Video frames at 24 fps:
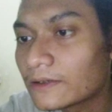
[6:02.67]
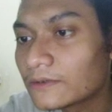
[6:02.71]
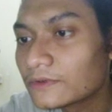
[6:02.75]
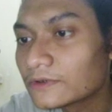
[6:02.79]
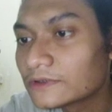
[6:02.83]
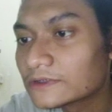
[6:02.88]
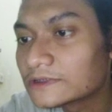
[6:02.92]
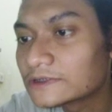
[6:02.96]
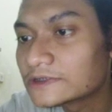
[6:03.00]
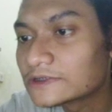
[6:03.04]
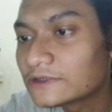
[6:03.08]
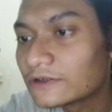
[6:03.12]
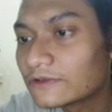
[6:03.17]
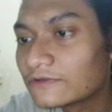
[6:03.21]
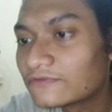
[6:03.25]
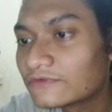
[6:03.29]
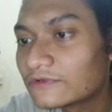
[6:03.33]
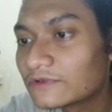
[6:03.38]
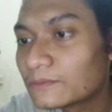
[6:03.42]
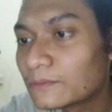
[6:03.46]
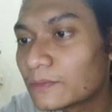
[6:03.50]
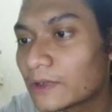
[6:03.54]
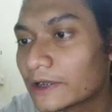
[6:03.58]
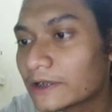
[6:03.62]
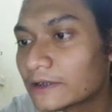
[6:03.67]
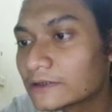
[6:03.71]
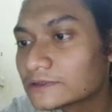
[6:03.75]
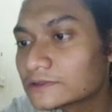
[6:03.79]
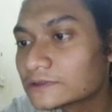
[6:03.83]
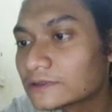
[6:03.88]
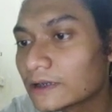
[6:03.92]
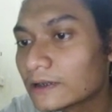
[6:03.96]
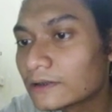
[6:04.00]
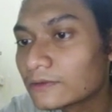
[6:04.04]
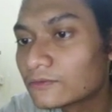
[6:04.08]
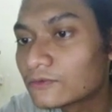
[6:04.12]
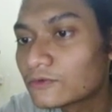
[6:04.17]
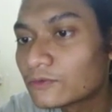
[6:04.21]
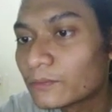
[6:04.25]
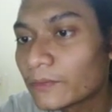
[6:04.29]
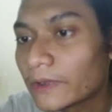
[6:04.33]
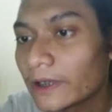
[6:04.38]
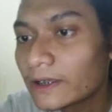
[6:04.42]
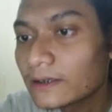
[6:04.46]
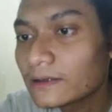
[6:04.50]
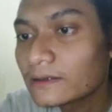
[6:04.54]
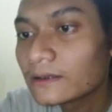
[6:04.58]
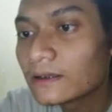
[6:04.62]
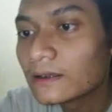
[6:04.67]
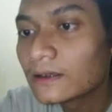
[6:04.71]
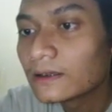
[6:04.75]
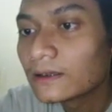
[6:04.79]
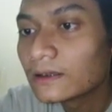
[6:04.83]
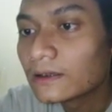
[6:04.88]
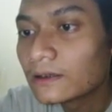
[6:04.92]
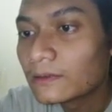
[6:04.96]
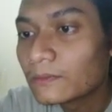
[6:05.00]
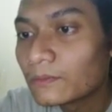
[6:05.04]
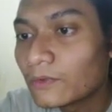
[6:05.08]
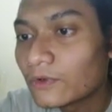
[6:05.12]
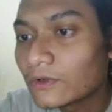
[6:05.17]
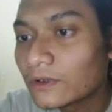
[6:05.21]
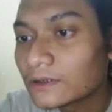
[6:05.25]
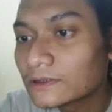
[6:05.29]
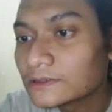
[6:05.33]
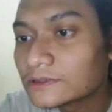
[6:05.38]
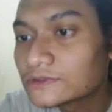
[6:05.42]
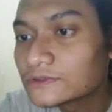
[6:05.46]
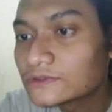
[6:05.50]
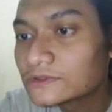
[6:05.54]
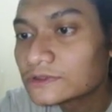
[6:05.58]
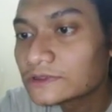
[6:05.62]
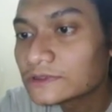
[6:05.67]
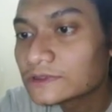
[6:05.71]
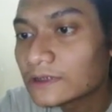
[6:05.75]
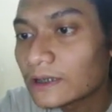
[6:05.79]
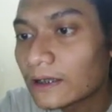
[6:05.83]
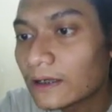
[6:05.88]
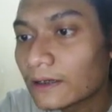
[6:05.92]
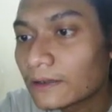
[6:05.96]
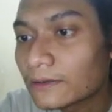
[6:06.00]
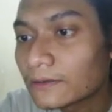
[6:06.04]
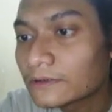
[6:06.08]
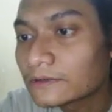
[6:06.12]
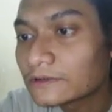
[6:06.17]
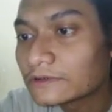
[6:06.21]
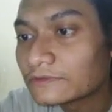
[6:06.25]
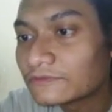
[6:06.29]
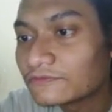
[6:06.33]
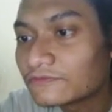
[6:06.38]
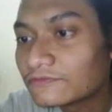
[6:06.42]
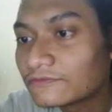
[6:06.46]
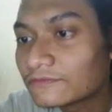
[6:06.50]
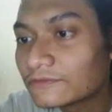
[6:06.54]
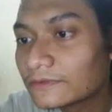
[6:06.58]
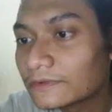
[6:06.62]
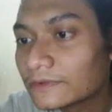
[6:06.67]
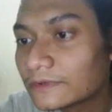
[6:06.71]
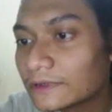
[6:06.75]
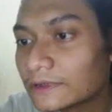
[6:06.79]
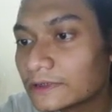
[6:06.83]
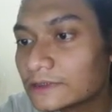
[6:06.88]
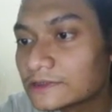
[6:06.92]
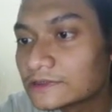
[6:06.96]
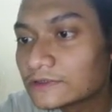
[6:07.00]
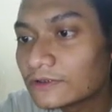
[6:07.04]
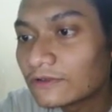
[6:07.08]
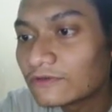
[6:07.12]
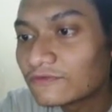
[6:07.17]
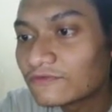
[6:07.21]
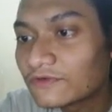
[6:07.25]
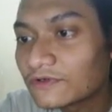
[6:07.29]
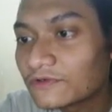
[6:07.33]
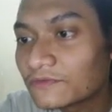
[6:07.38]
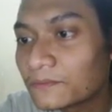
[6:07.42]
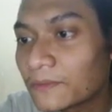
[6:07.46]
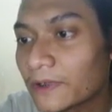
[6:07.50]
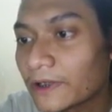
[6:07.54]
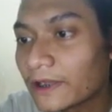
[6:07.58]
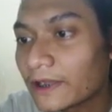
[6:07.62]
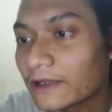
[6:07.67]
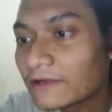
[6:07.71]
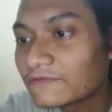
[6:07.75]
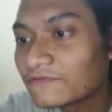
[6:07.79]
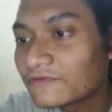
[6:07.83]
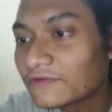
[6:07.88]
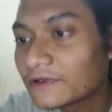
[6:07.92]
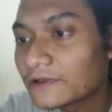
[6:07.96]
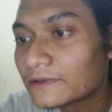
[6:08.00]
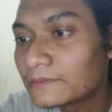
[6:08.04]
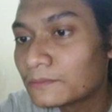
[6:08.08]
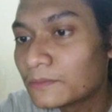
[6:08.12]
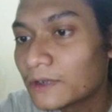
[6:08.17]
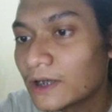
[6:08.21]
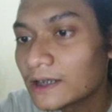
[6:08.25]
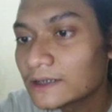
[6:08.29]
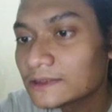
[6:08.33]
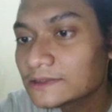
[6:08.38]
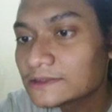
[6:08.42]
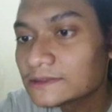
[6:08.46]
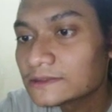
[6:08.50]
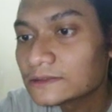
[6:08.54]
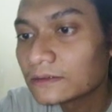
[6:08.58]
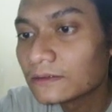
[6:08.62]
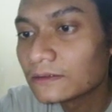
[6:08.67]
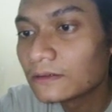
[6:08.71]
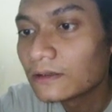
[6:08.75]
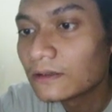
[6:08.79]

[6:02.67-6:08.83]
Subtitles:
not discovered by rational argument. Moral truths are not discovered by having a balance.